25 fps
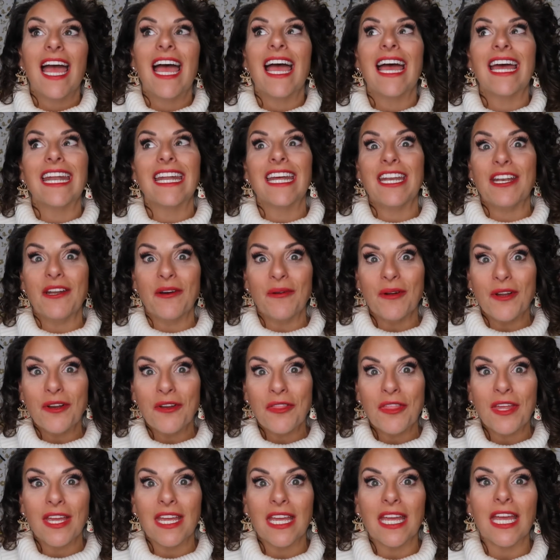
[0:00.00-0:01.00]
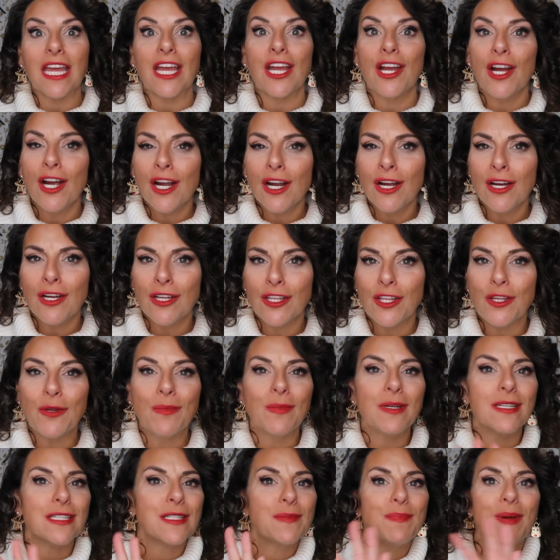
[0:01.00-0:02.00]
And I know what you're thinking, girl, you
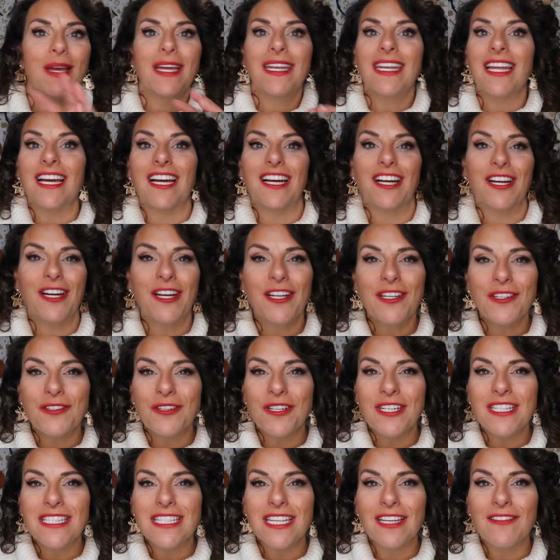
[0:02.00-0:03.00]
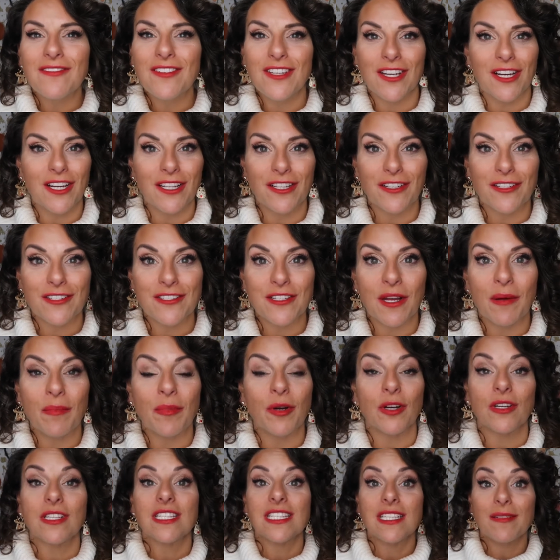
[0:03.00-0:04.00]
must spend hundreds of dollars on
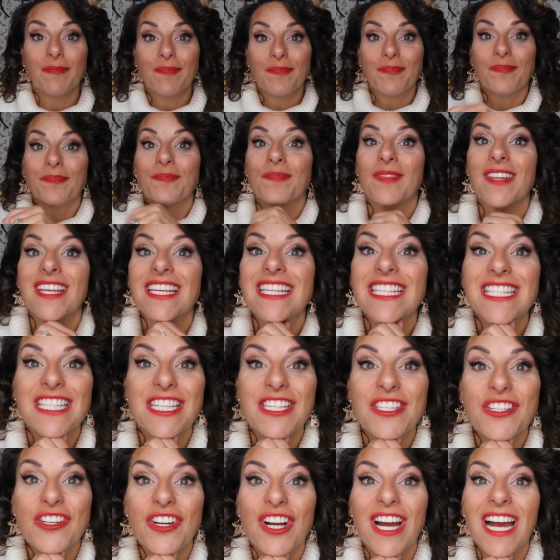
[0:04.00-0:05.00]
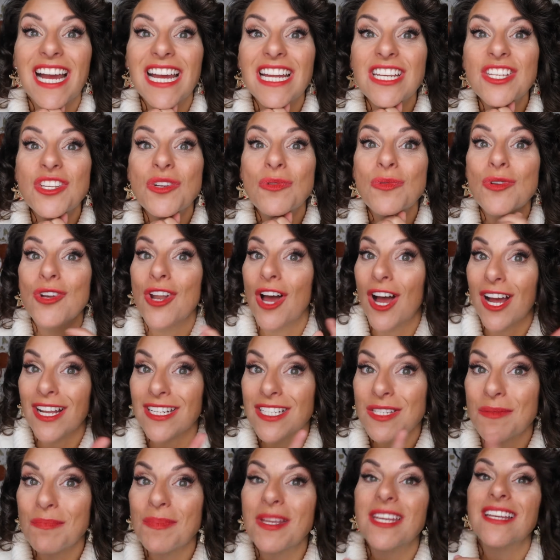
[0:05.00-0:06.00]
books. Sister, I do
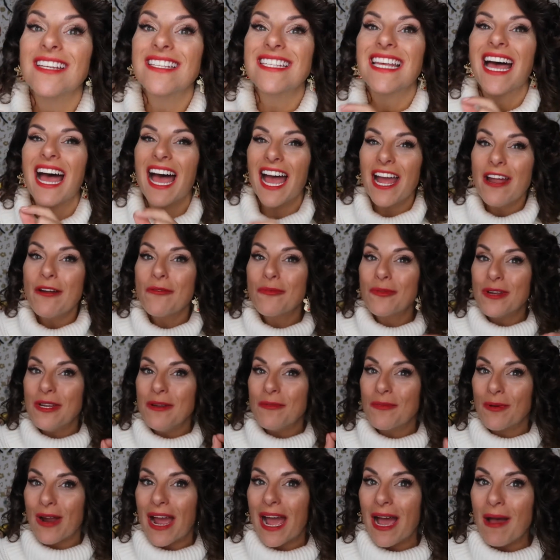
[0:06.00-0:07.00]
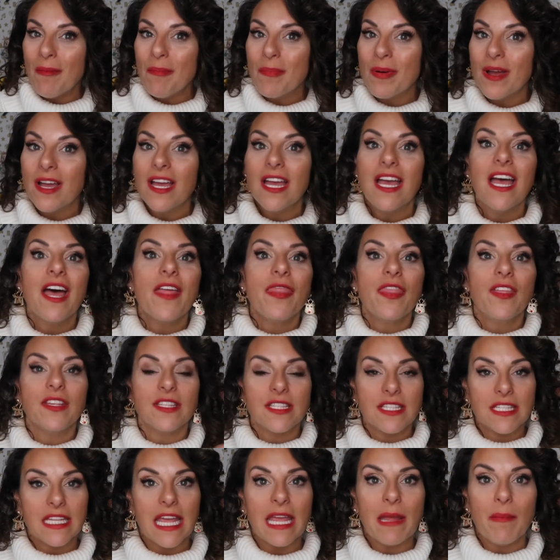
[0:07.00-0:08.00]
not, because I rewrap the
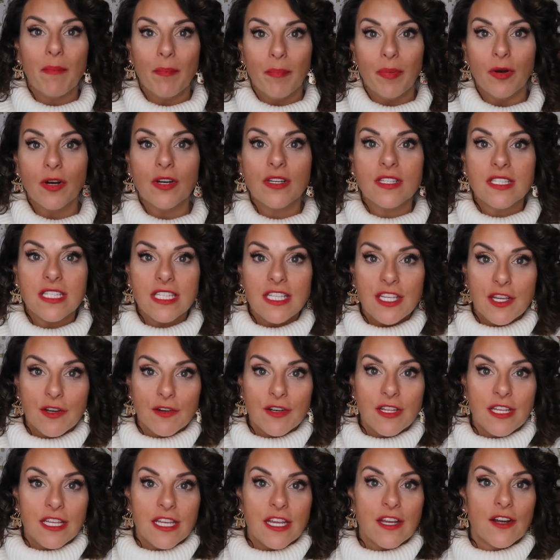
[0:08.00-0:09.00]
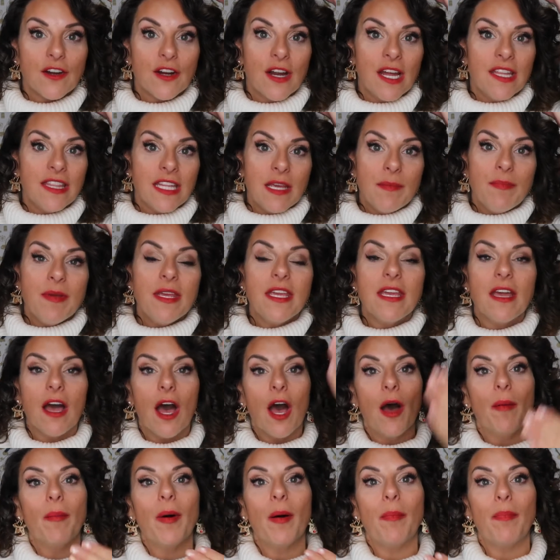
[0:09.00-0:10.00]
same books year to year and they
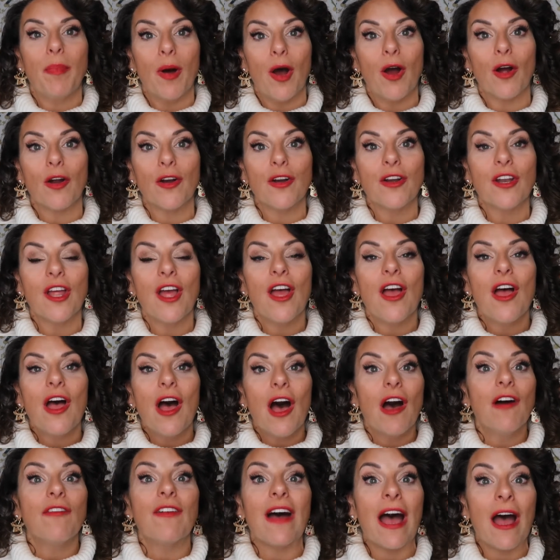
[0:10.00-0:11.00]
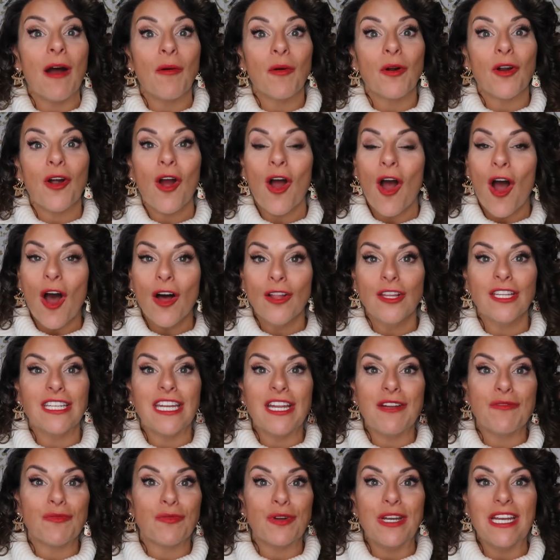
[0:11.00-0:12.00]
become a part of our
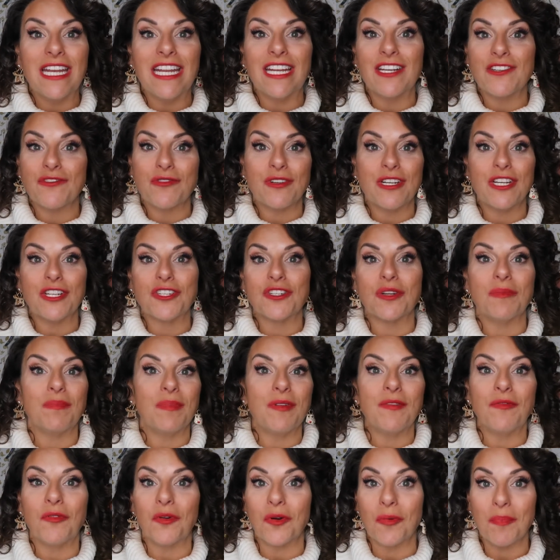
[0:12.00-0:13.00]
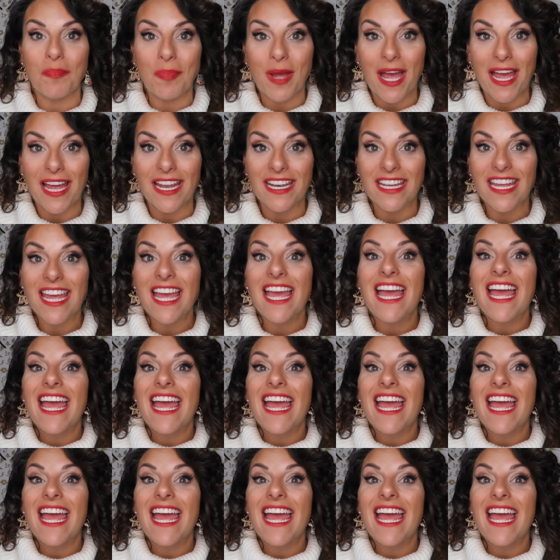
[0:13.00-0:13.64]
holiday reading tradition before bed.